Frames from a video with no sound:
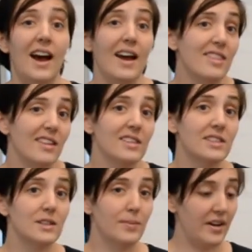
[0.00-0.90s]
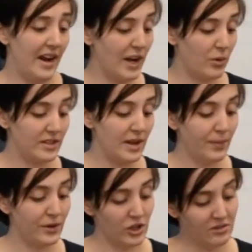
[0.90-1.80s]
I think this is about an adequate
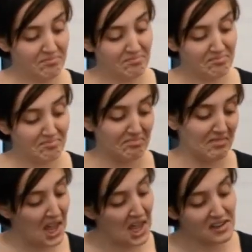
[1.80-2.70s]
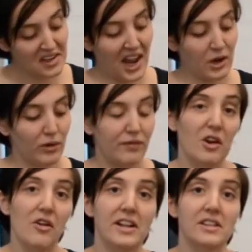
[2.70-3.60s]
temperature and an adequate
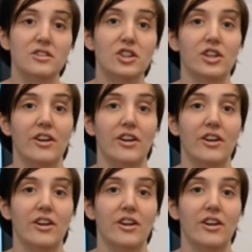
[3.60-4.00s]
flow rate to shower